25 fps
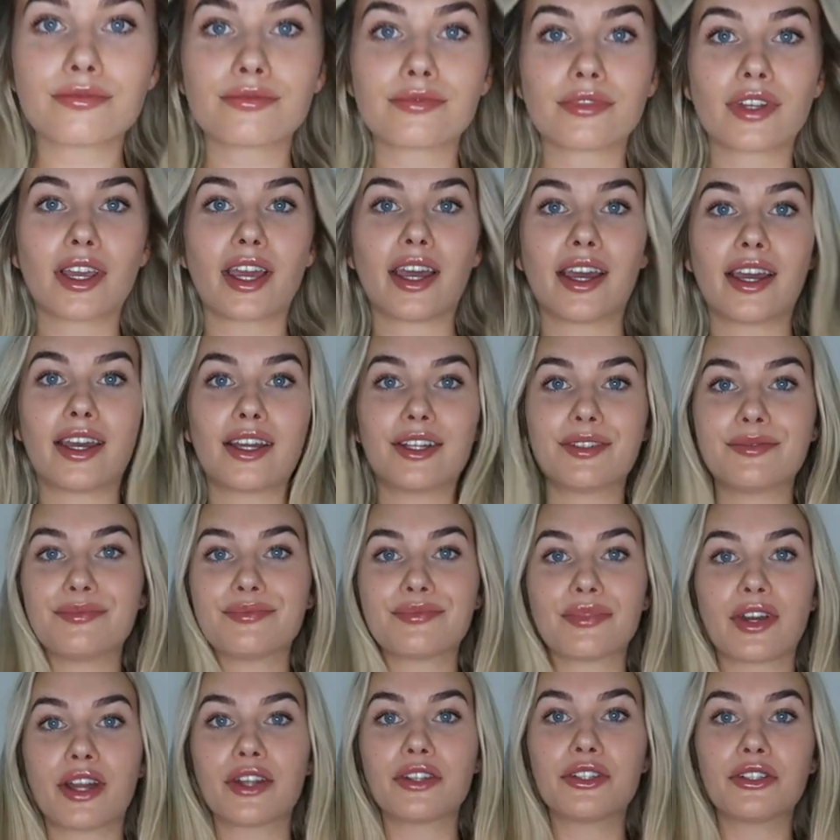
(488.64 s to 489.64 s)
Okay,
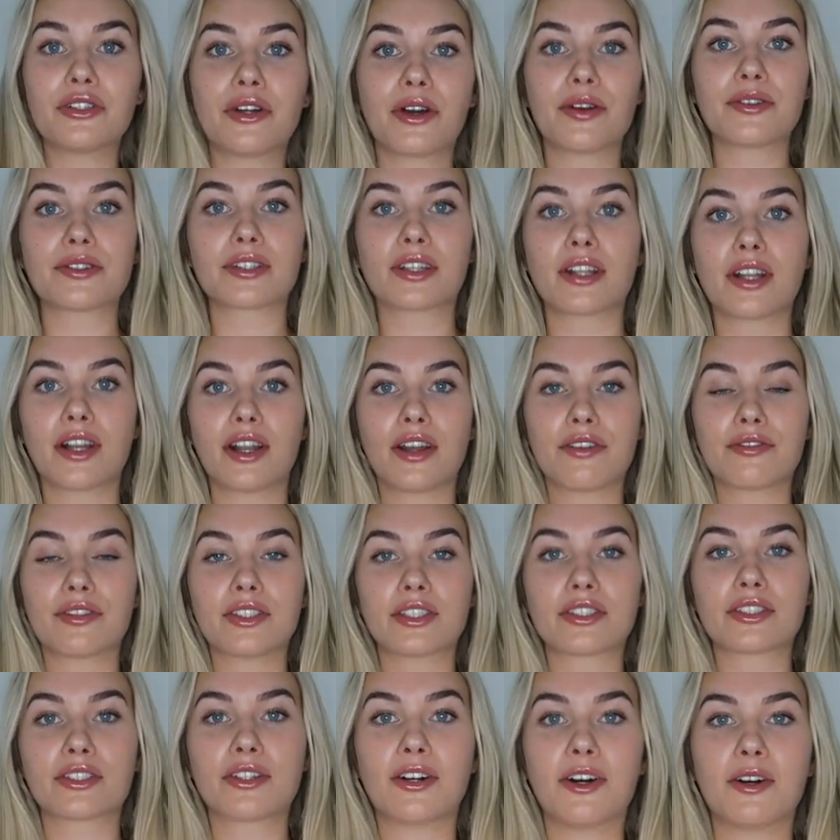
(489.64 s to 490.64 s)
I knew I was gonna love
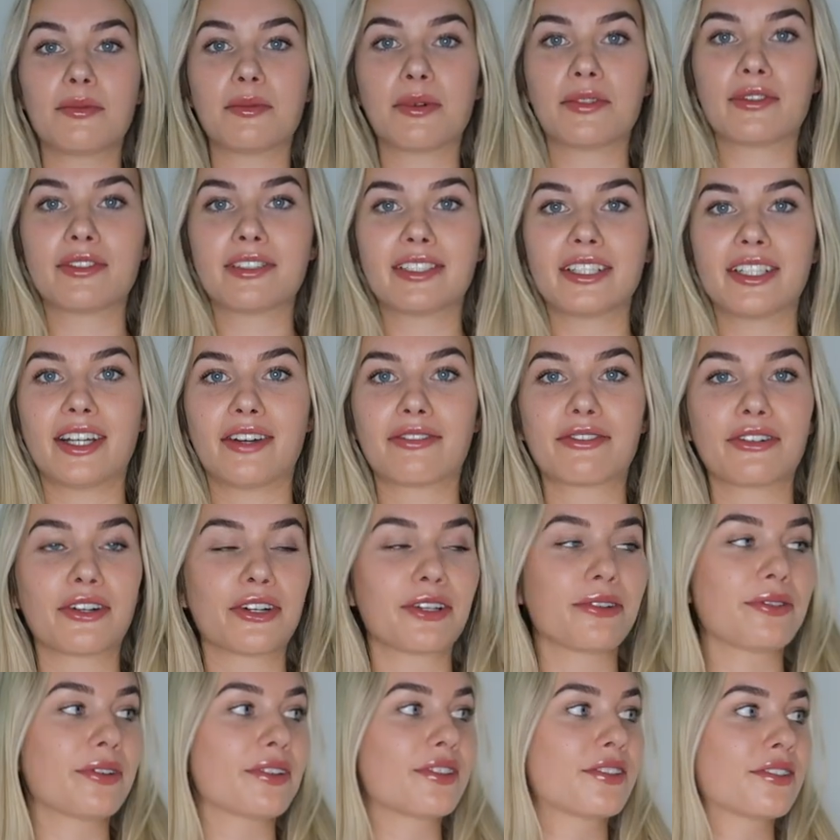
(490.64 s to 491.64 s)
this top. Obviously, I've got
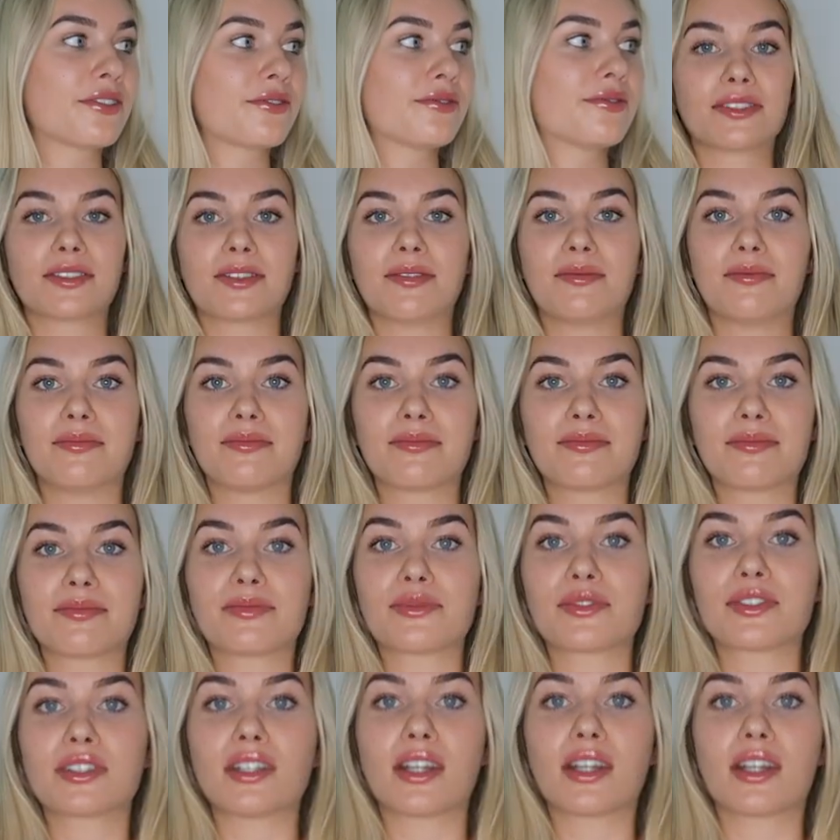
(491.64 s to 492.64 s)
it with some
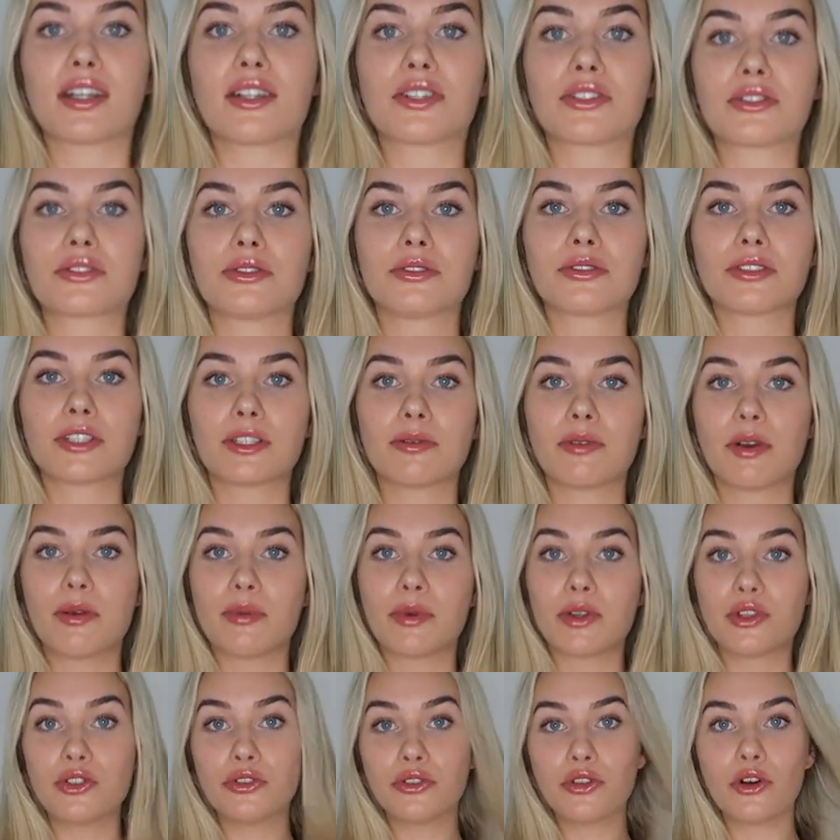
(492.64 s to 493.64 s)
cycling shorts at the
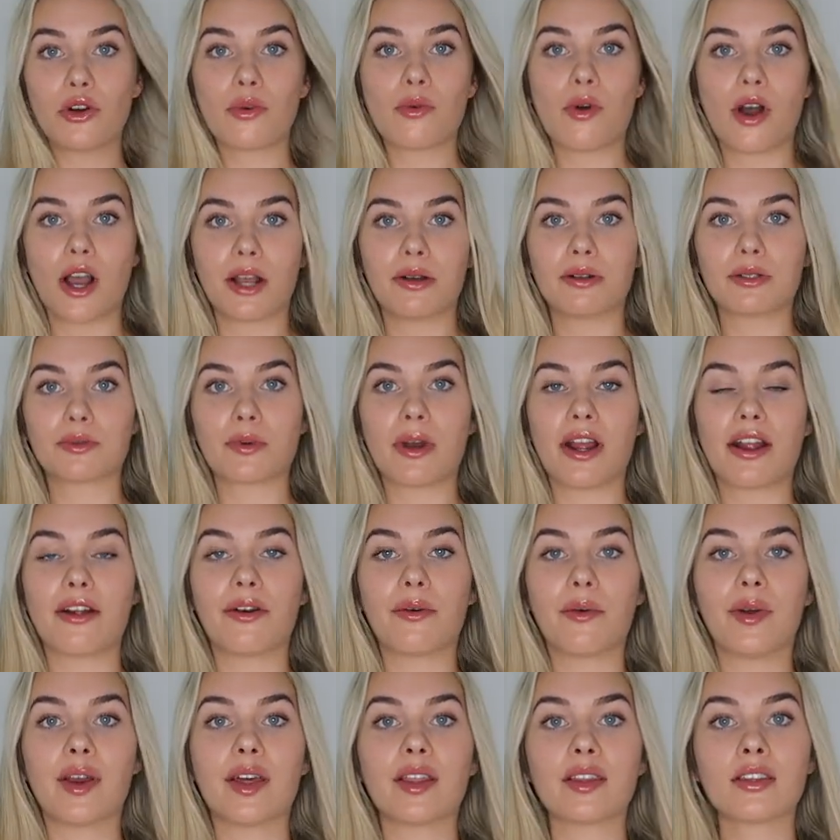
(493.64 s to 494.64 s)
moment. Not what I would wear
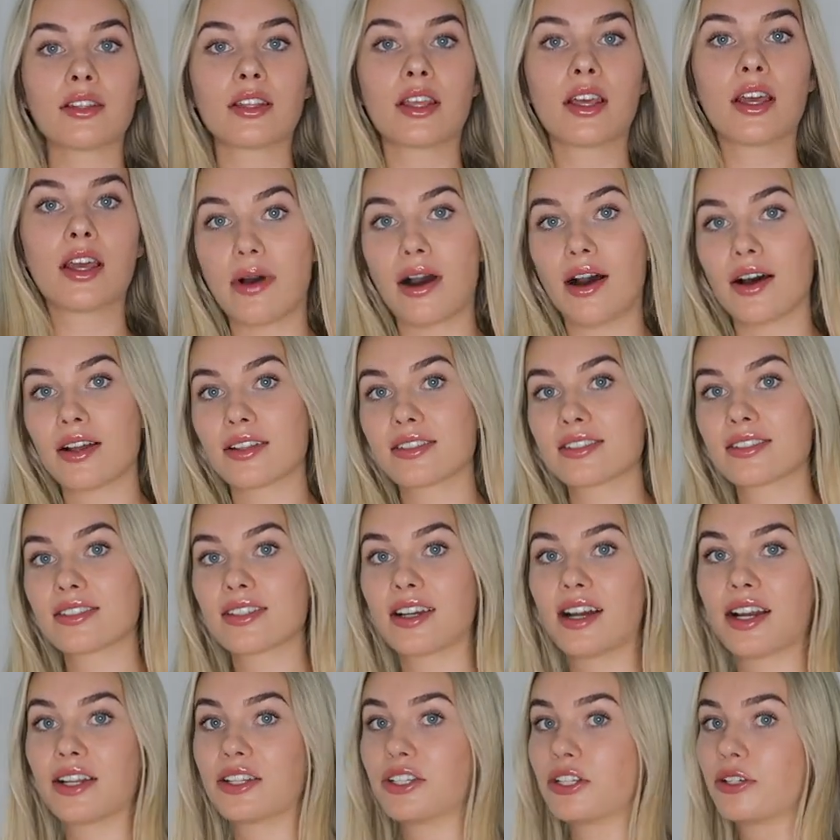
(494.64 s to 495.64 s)
it with, but
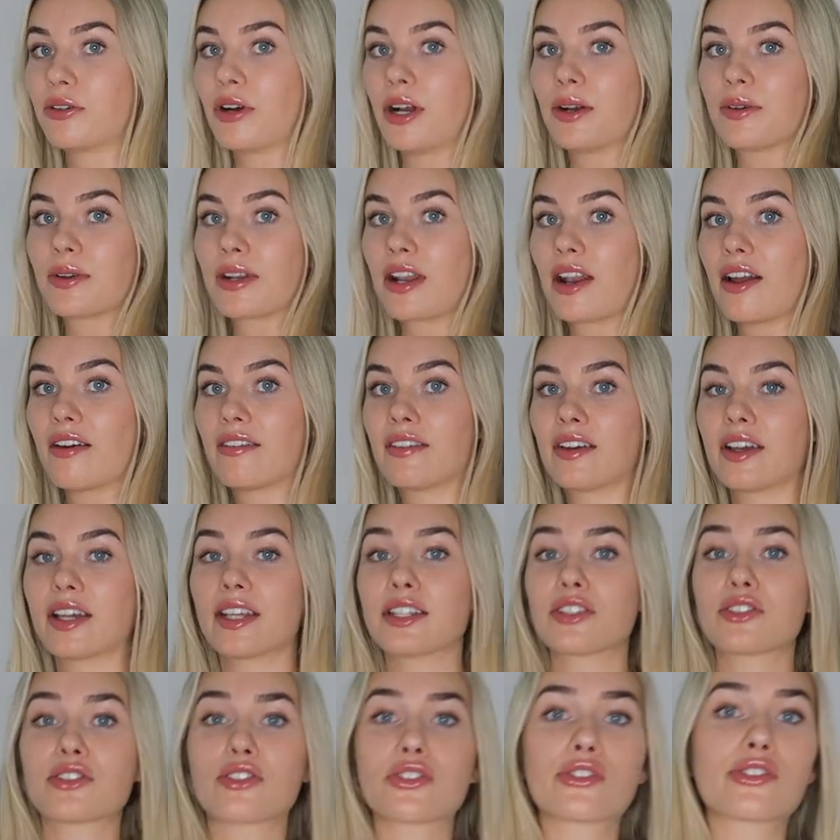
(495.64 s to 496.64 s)
I knew I would love it.
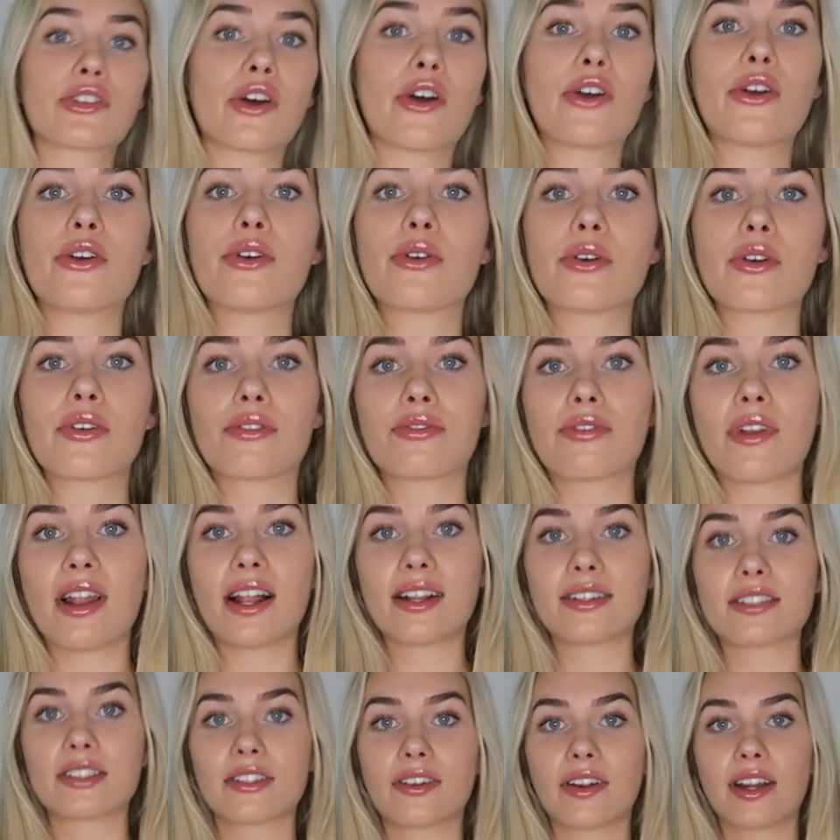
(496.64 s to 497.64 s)
It's so
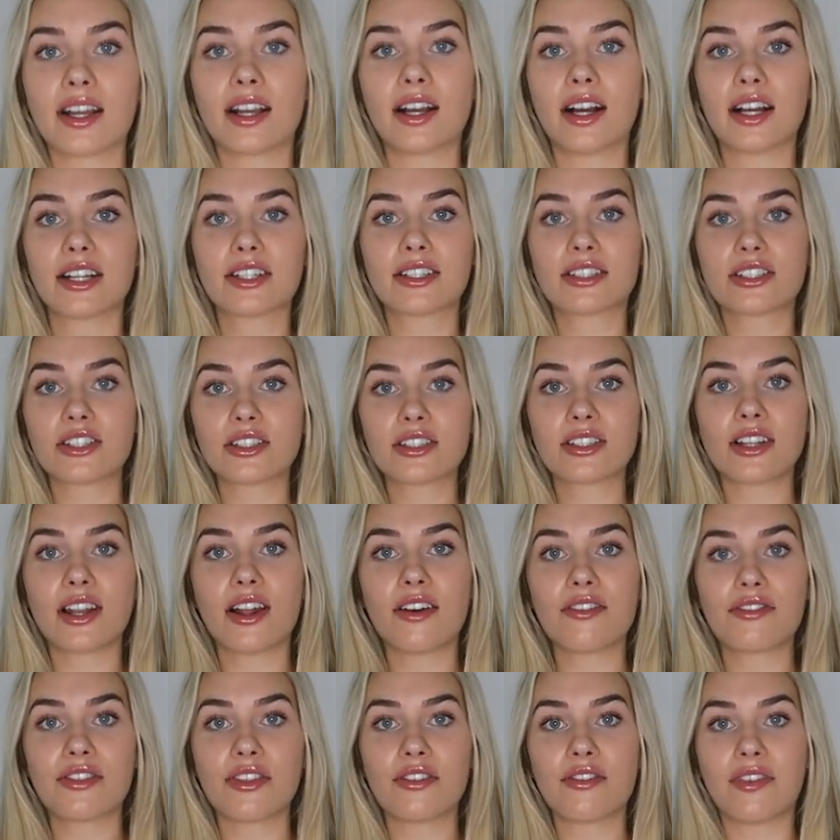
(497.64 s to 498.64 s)
flattering. I just
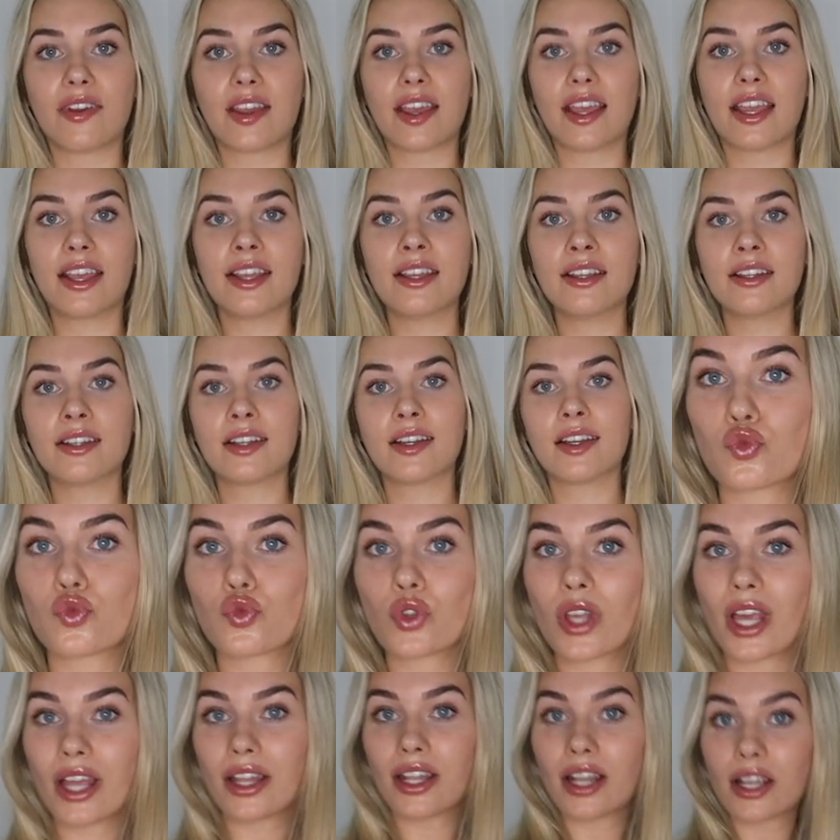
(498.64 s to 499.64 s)
love the V.
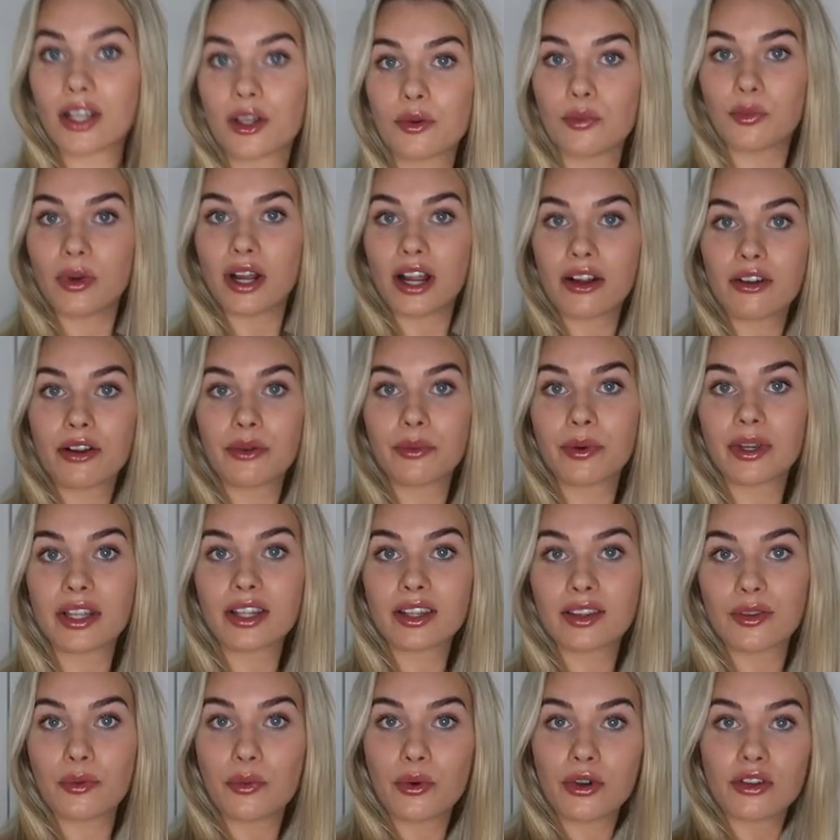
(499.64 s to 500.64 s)
And I can wear it
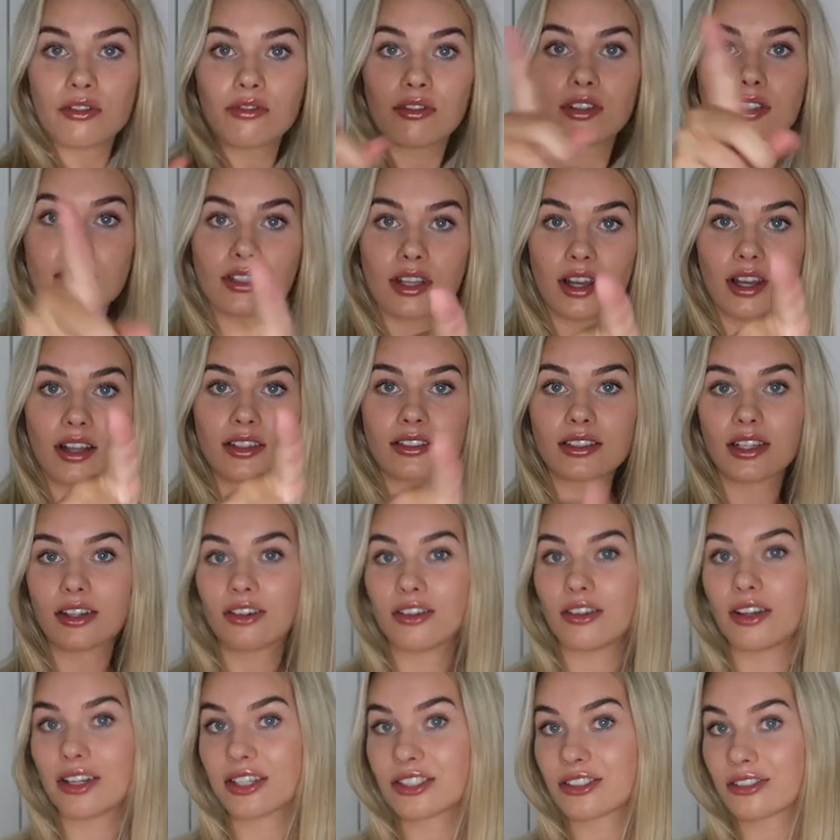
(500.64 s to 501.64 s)
with one of the skirts I
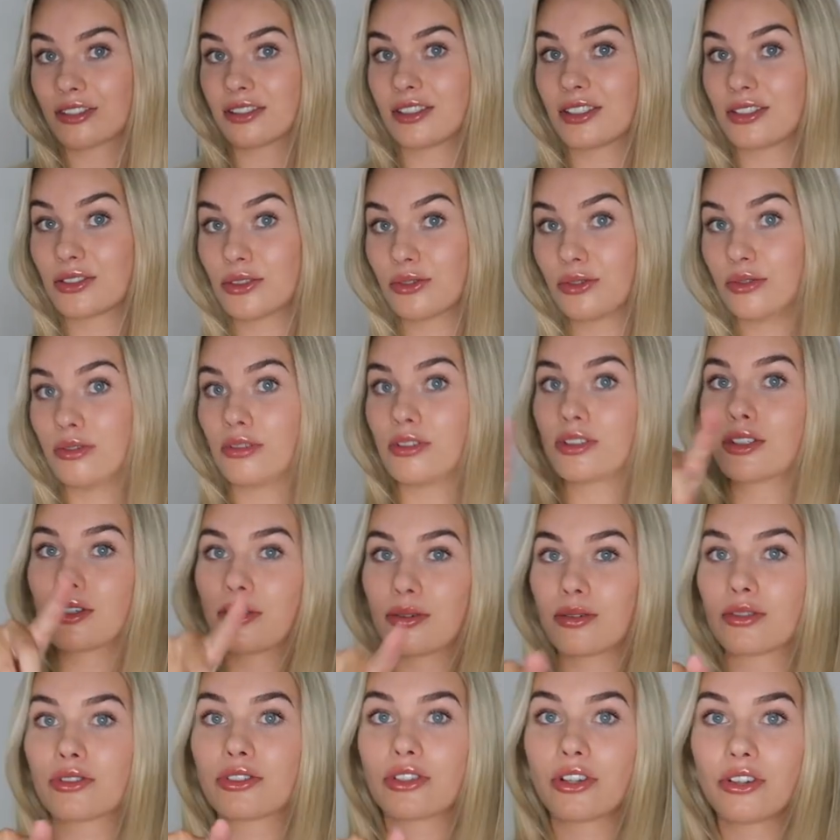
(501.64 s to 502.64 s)
got later in this haul, so
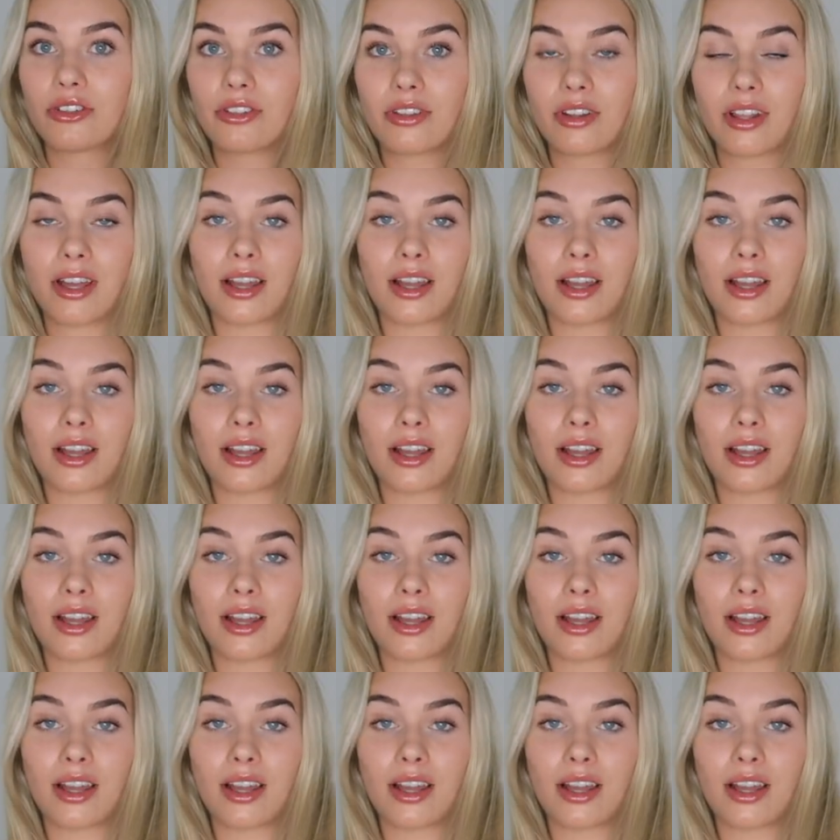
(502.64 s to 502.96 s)
I'll show you